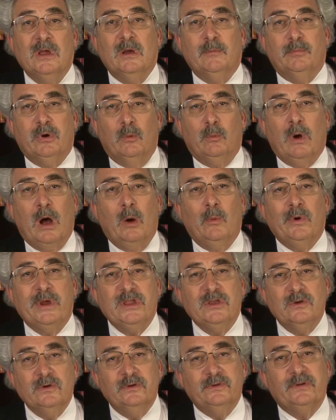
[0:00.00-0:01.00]
But while we
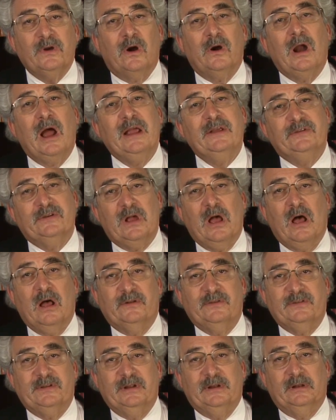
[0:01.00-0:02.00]
use our eyes
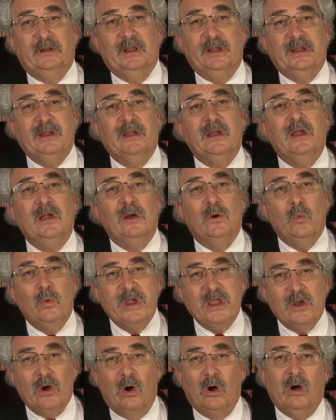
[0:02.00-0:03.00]
constantly,
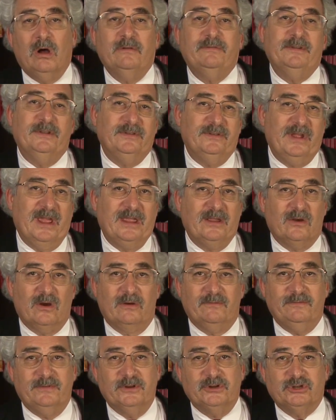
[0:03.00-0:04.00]
we often take
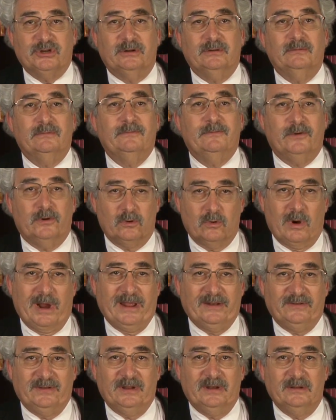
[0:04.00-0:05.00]
our vision for
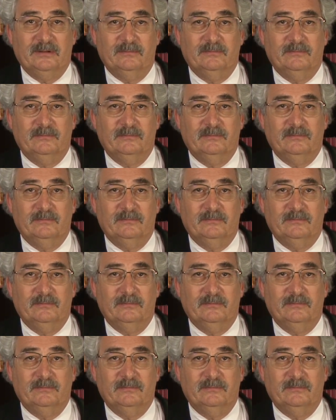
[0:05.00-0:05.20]
granted.